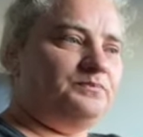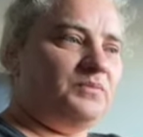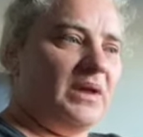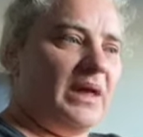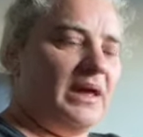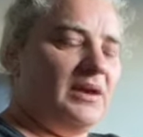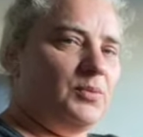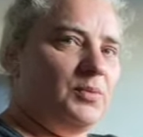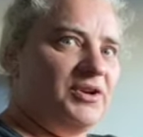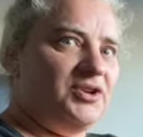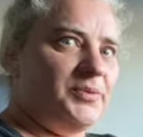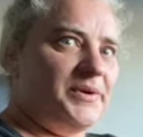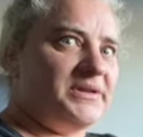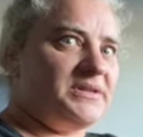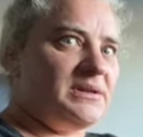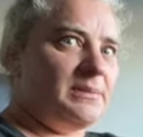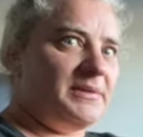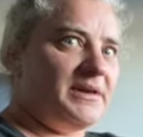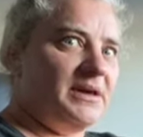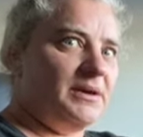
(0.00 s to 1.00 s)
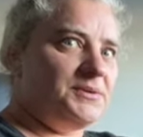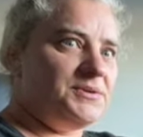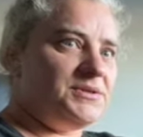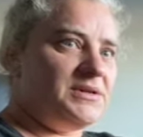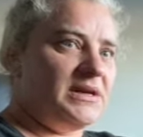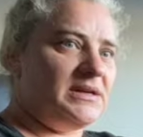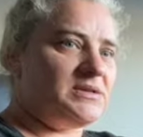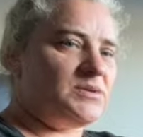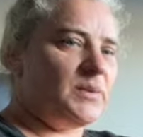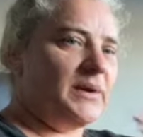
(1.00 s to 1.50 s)
and we're doing something else
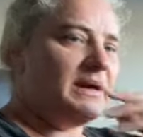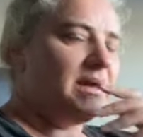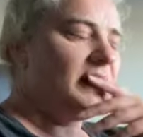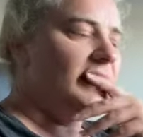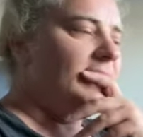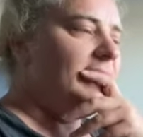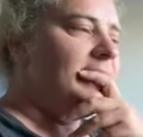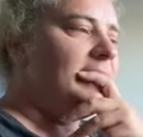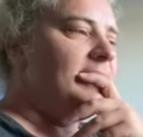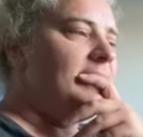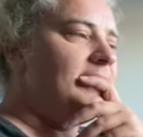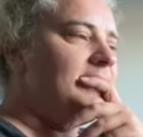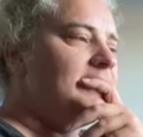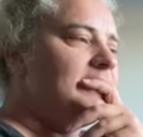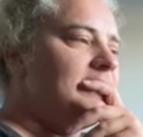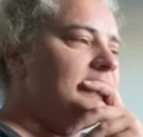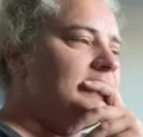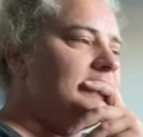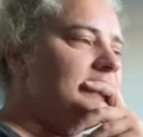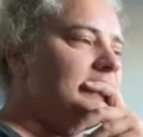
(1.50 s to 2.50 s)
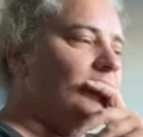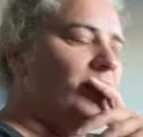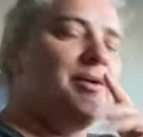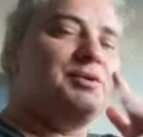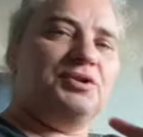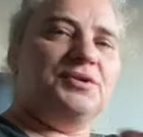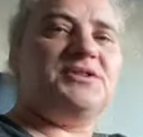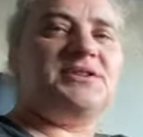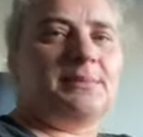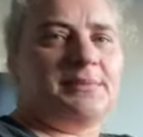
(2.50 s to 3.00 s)
next week, we'll
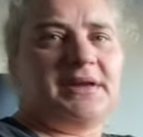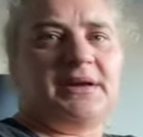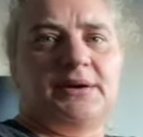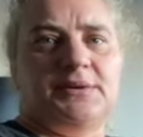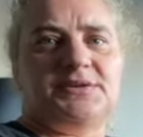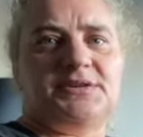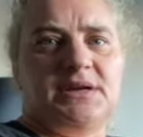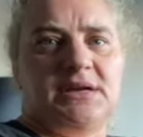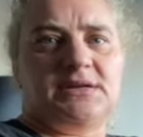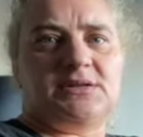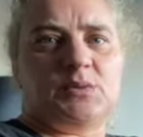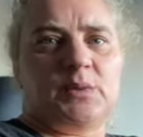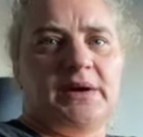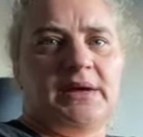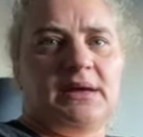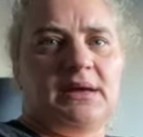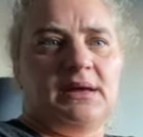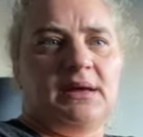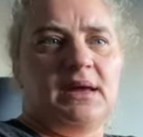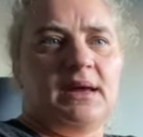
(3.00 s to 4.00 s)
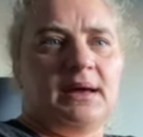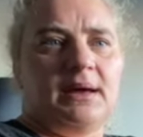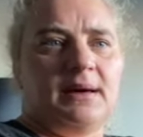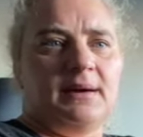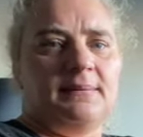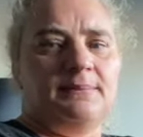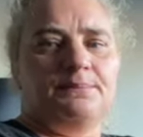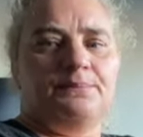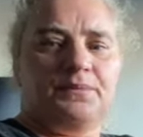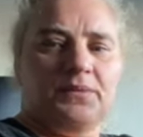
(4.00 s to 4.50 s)
do something else next week,
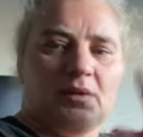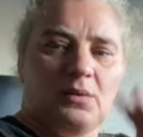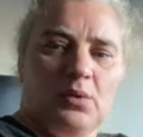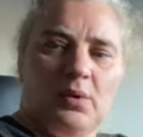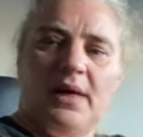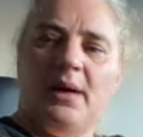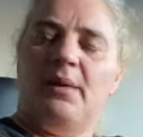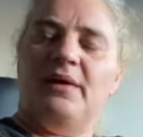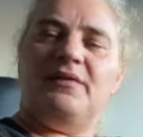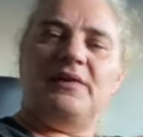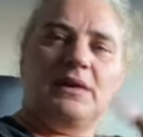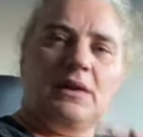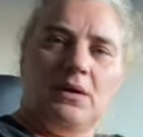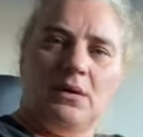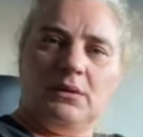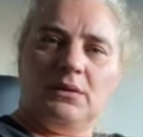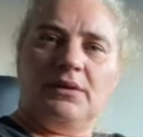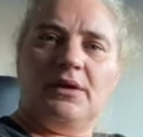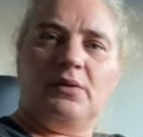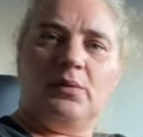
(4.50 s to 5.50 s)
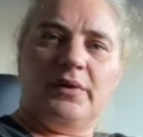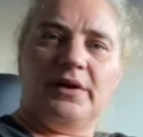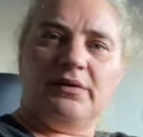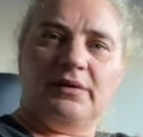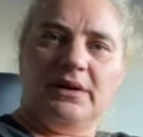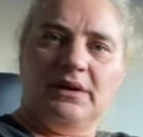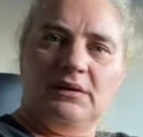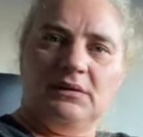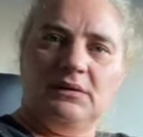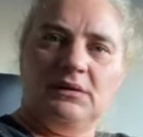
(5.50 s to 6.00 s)
or however long that we're
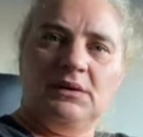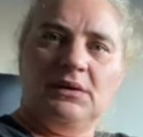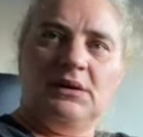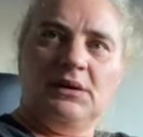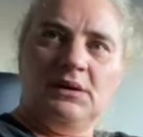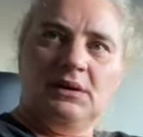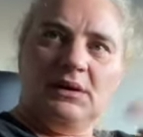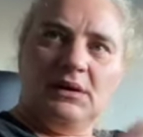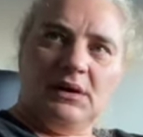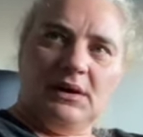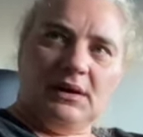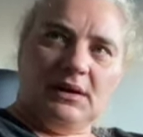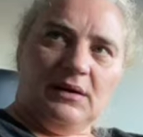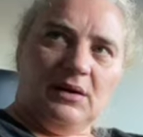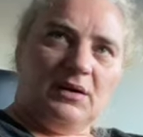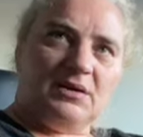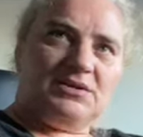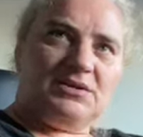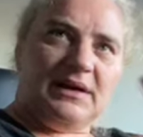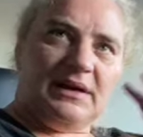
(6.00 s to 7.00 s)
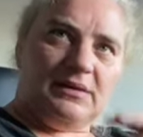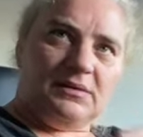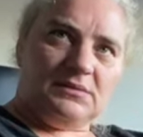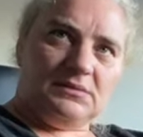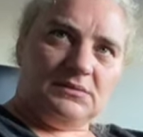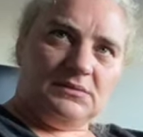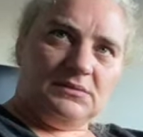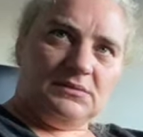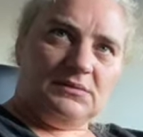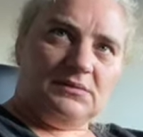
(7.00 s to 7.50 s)
in a lockdown
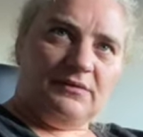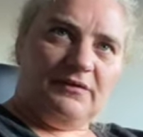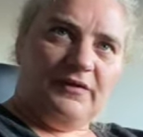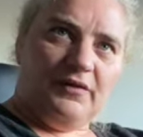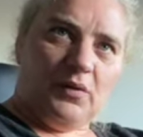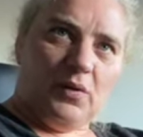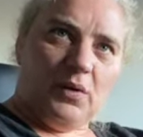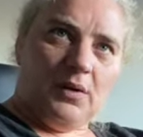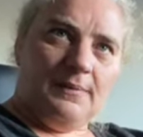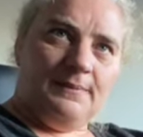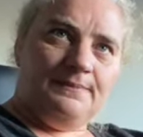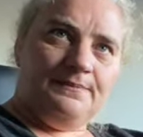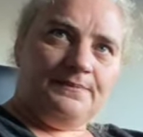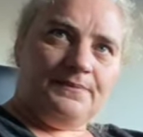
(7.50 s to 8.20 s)
for.